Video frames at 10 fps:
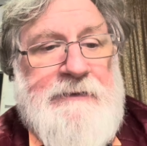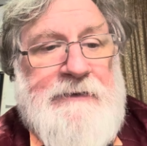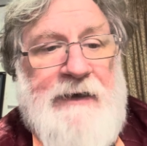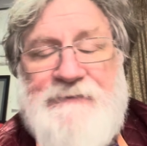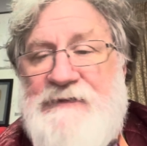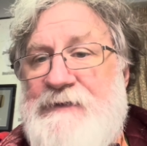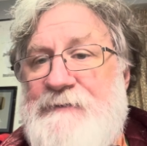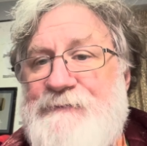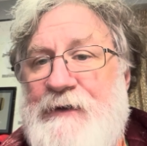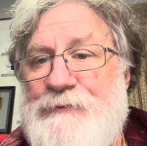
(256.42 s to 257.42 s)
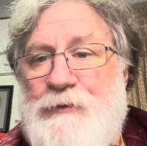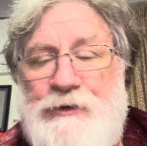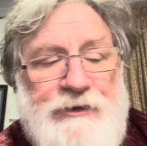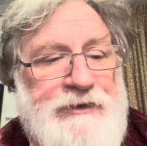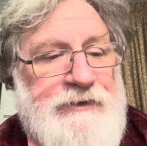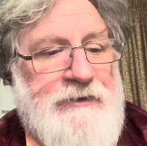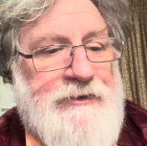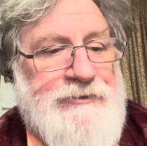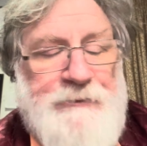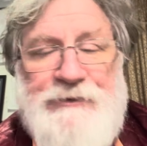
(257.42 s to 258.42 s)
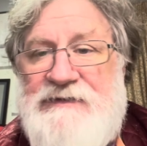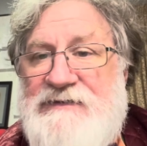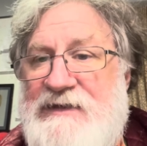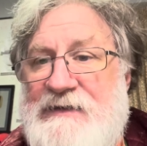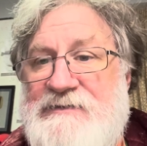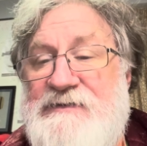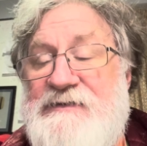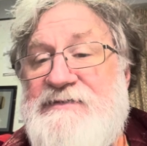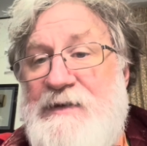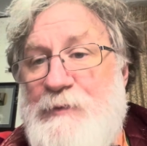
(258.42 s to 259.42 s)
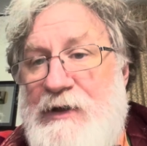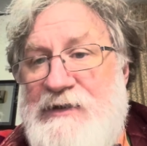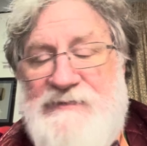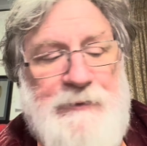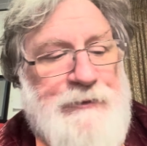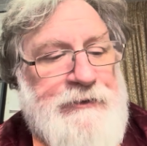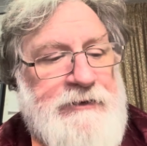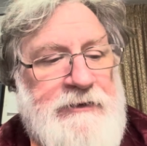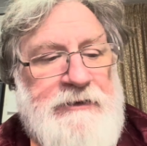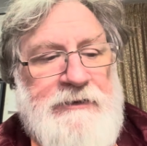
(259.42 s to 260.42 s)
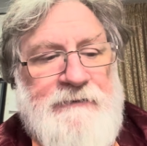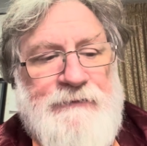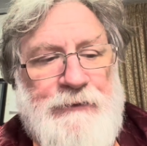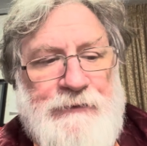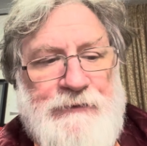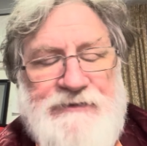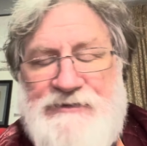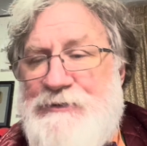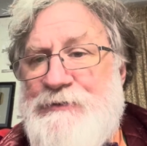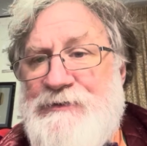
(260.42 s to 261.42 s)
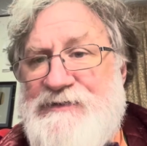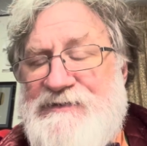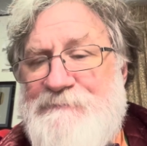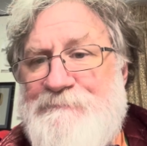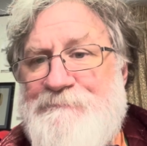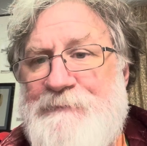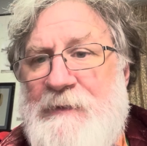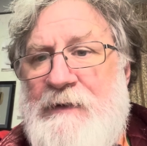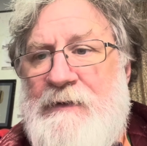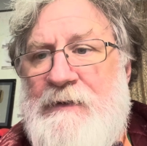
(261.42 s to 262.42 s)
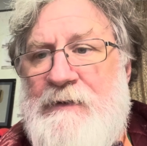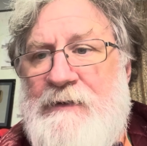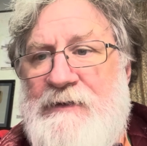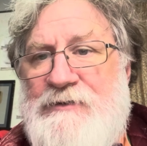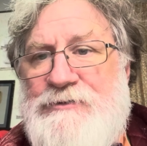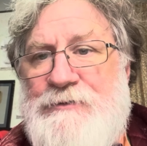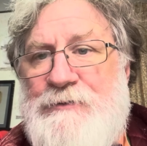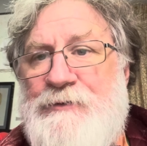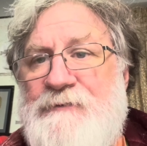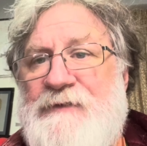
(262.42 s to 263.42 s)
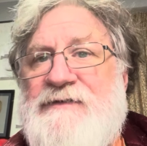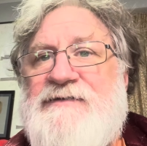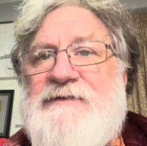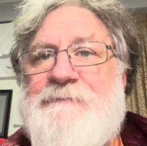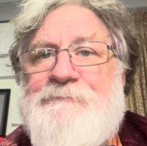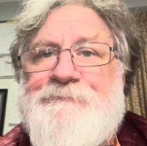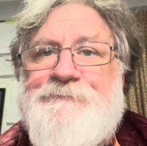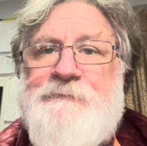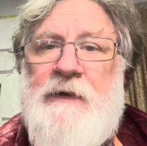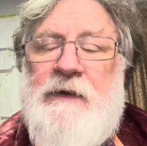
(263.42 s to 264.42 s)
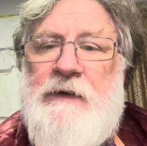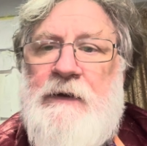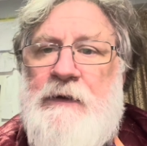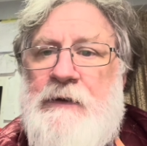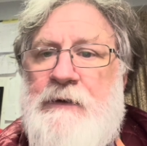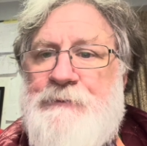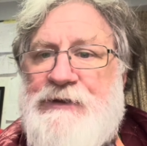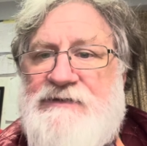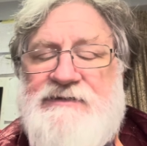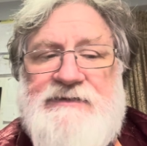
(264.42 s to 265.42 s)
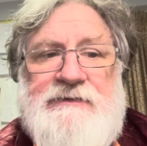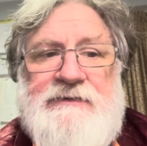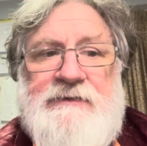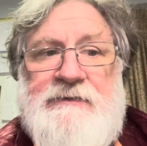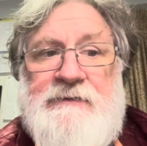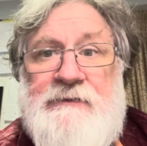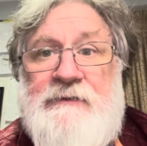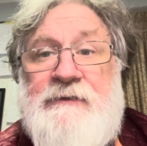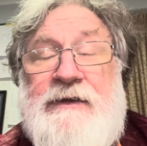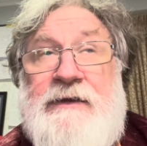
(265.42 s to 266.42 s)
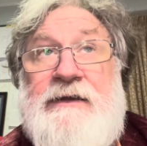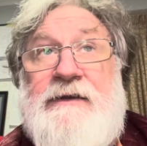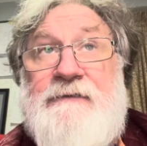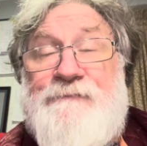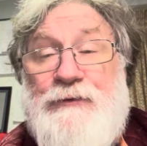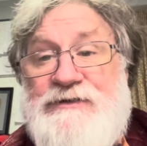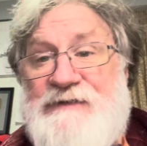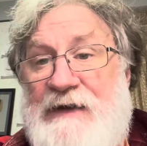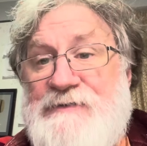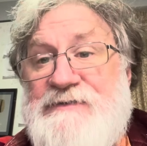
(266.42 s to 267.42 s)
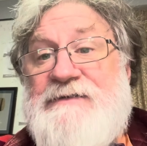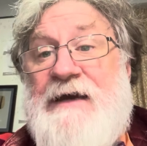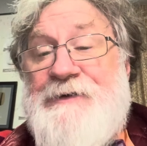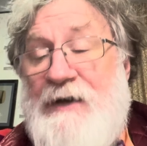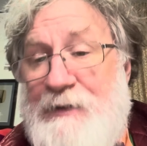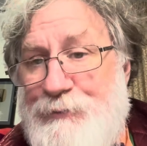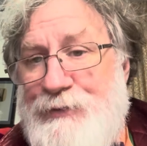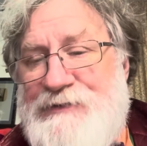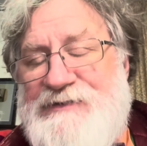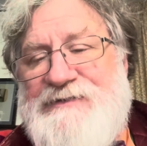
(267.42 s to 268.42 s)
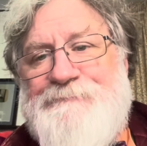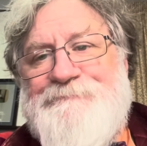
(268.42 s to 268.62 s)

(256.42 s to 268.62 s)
after they've found work and are contributing tax in the same way as we would for students going to university. But the 40,000 and upwards